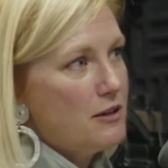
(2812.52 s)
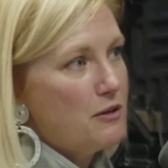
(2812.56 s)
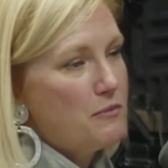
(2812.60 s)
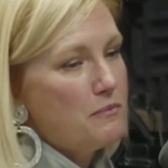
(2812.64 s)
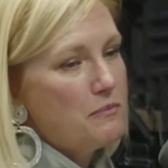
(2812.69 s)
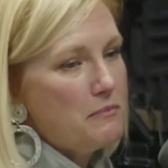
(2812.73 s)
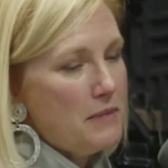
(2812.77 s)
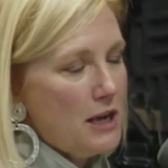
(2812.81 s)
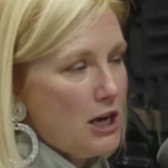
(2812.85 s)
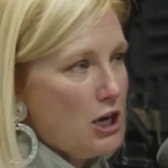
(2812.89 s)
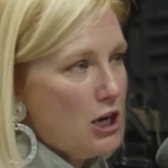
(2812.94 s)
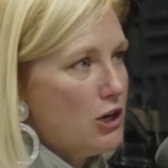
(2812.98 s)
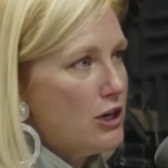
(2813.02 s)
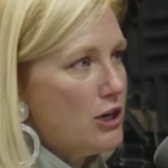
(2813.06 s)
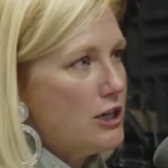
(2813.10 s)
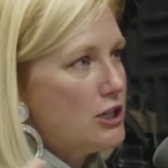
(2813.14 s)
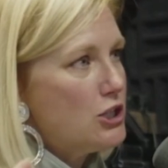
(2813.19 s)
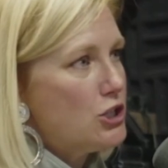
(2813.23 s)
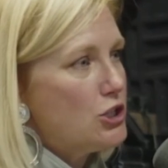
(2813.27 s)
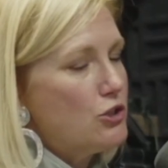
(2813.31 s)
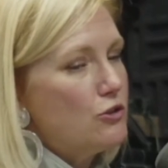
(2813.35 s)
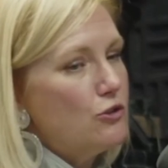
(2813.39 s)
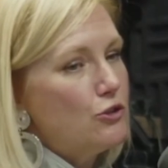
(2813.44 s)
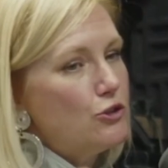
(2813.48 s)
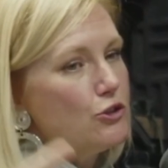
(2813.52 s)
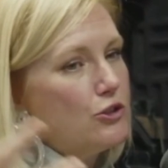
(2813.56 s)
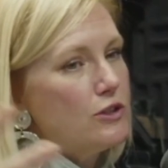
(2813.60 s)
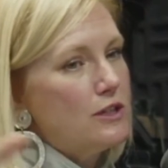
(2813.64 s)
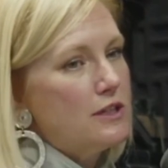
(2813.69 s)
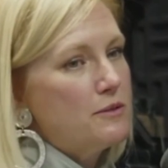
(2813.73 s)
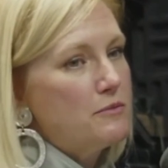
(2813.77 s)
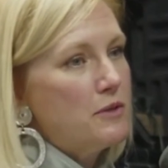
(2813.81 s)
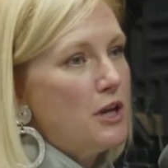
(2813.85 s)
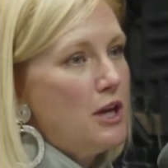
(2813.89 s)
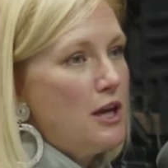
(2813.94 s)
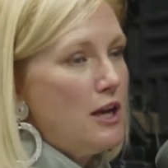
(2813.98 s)
Marriage,
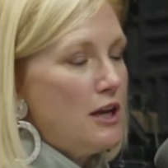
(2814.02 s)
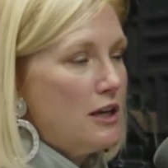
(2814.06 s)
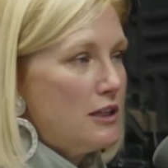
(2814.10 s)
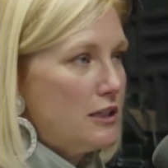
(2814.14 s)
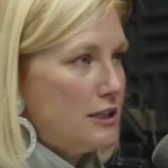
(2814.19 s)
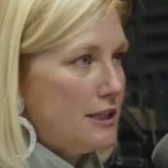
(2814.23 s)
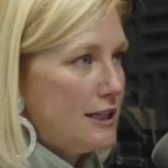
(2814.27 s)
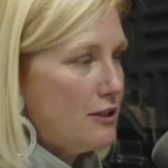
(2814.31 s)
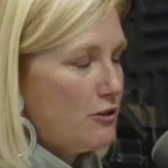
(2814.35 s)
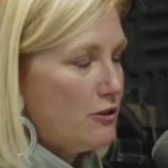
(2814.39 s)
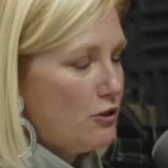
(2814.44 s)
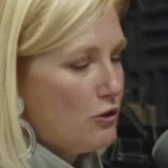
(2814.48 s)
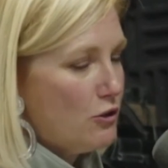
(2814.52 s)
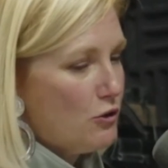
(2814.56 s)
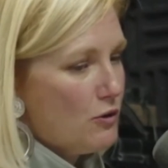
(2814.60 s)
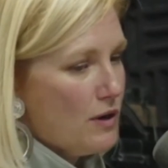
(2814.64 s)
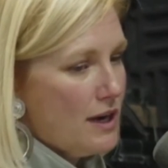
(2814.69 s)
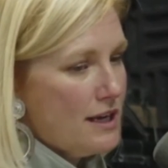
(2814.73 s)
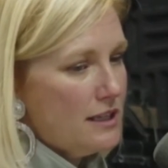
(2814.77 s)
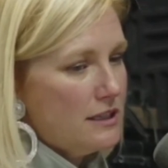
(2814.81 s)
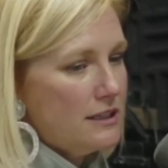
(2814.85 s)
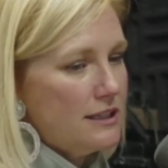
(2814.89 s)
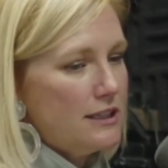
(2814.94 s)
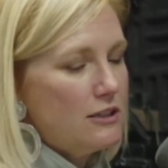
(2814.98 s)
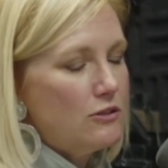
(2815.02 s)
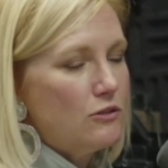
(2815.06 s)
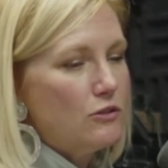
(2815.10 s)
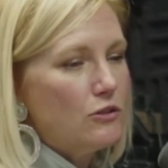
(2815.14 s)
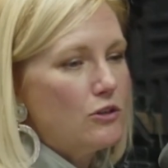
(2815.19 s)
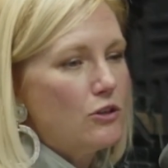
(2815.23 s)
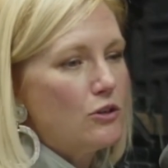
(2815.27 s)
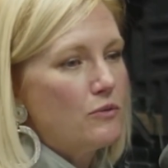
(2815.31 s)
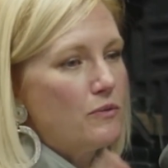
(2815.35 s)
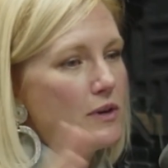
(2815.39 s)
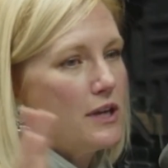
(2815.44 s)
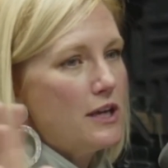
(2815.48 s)
children, great legal
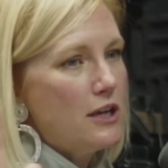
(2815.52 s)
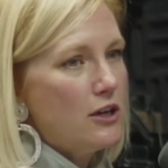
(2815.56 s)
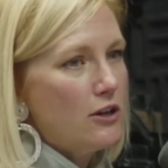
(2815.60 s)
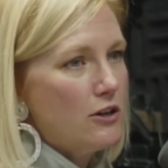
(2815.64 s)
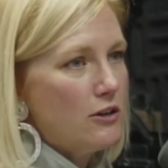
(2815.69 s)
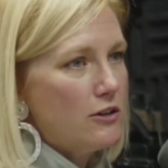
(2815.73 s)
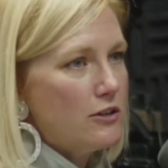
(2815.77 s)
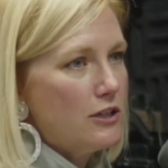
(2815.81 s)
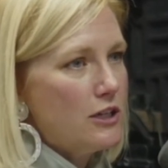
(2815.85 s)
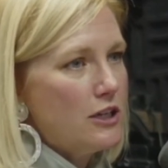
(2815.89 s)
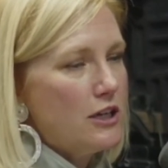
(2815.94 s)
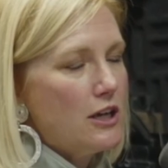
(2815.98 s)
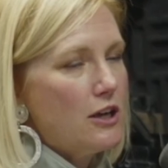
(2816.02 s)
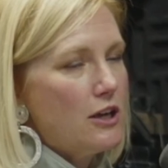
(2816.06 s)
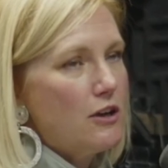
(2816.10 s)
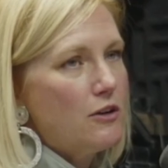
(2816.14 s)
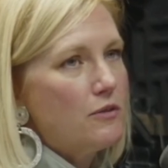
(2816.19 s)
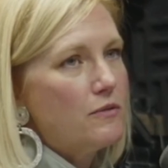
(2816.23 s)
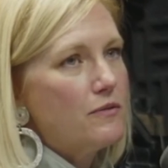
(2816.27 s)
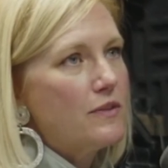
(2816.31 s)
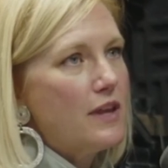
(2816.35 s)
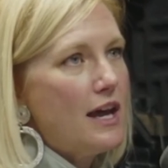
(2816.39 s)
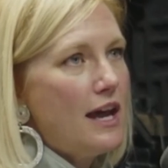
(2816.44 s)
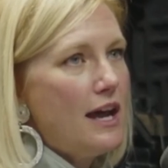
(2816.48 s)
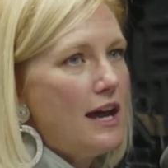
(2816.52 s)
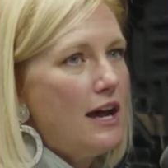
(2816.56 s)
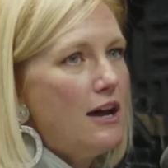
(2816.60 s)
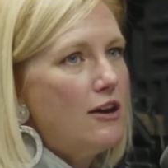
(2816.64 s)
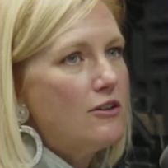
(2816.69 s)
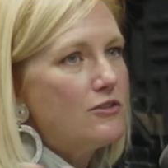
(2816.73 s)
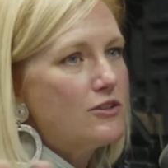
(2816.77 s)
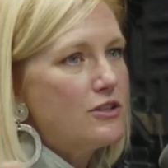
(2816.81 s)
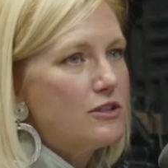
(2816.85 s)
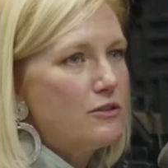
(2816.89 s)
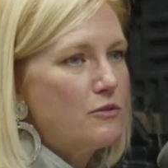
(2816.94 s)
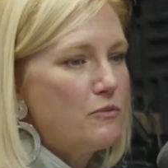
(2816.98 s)
career, the
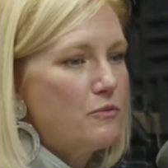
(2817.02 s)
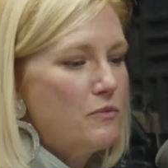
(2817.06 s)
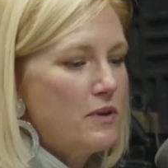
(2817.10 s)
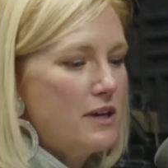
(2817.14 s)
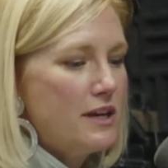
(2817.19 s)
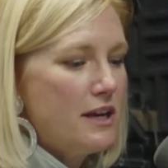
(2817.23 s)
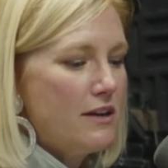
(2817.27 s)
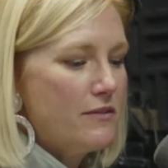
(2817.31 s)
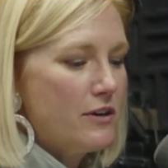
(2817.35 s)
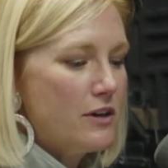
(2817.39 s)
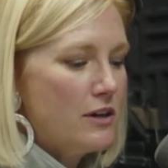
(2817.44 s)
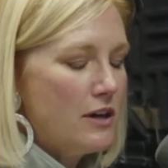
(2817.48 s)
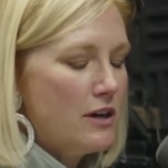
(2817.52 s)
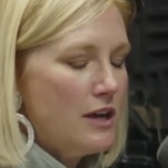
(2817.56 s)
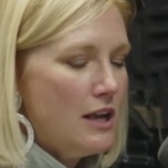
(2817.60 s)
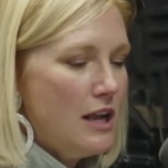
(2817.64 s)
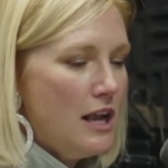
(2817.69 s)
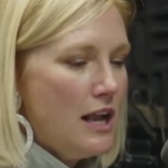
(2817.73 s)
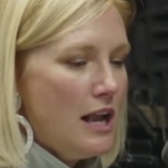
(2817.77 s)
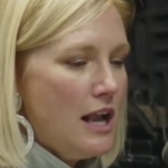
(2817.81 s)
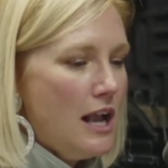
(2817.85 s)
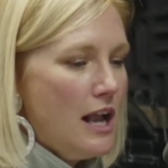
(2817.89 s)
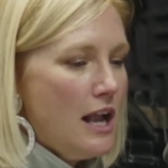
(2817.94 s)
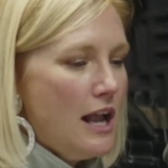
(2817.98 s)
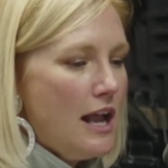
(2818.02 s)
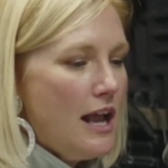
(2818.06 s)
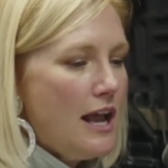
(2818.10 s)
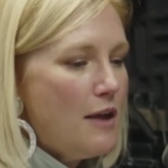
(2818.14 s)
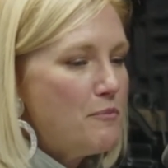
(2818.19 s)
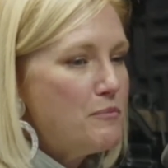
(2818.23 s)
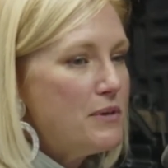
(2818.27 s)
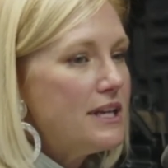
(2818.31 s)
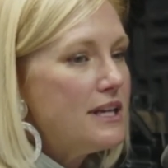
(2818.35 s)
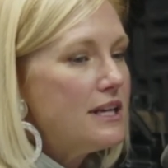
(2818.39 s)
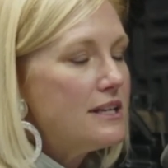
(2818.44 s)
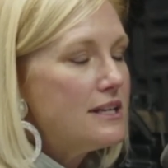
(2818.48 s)
house, the whatever.
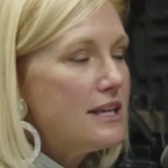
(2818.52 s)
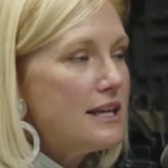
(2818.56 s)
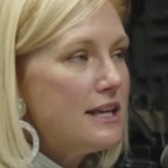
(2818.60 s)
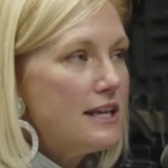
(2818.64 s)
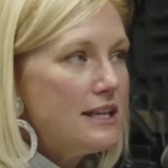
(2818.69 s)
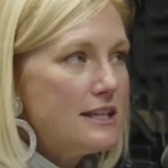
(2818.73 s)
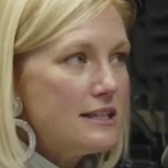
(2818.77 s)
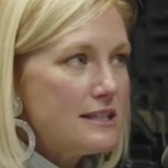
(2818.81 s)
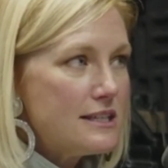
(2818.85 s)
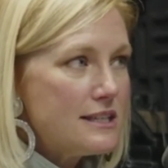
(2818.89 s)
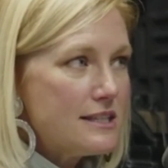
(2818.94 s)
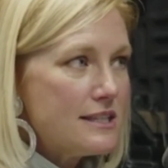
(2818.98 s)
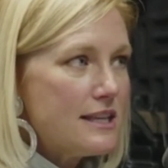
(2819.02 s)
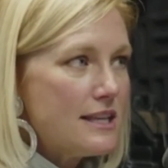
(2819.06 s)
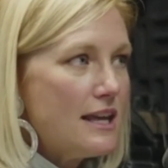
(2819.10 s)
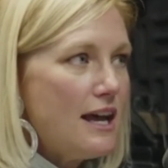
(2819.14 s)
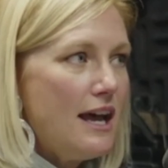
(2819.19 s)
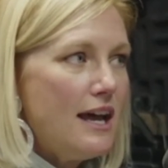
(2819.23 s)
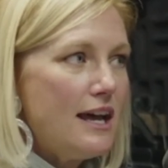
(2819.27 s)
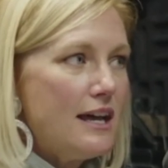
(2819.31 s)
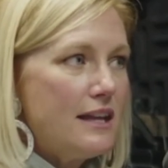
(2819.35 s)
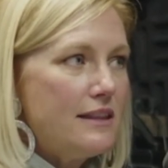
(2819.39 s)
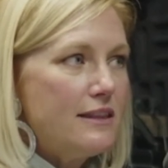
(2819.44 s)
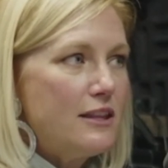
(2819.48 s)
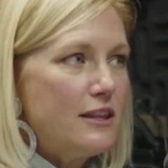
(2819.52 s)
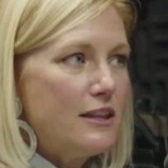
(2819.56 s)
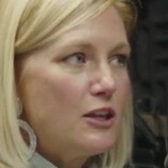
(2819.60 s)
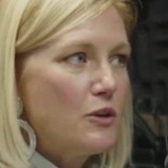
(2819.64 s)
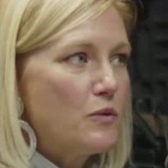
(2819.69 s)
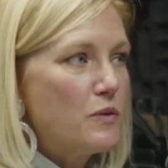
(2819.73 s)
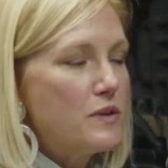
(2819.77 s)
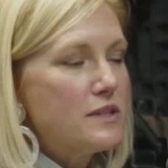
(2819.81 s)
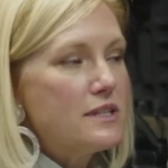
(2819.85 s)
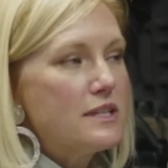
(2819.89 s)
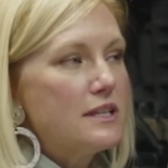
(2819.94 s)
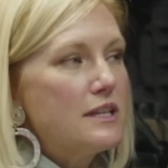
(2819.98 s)
But inside there
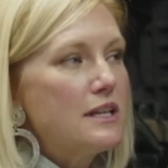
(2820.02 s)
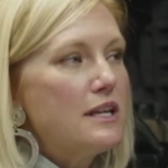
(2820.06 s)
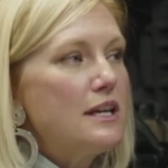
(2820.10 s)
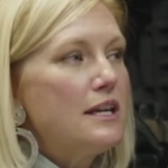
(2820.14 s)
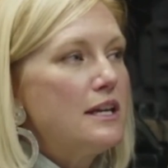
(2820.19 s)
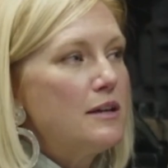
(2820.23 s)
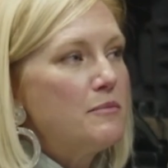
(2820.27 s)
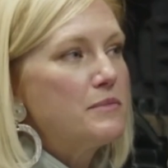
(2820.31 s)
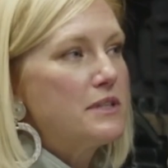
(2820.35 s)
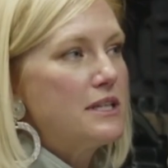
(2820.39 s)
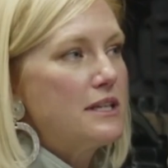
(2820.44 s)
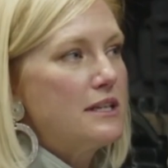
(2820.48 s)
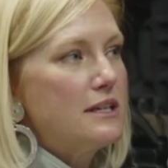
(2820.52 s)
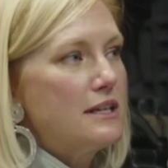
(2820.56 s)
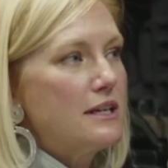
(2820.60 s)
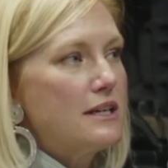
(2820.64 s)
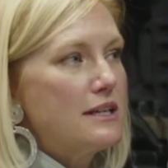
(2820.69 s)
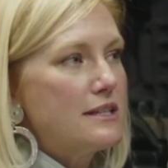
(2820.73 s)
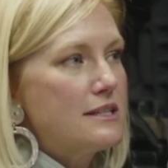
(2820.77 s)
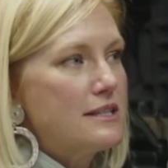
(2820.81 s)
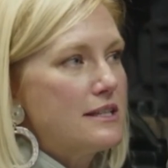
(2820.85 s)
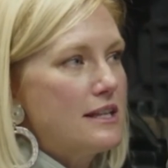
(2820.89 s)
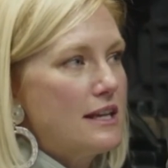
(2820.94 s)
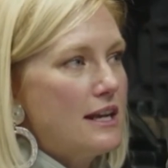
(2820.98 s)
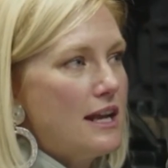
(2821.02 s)
was an emptiness that I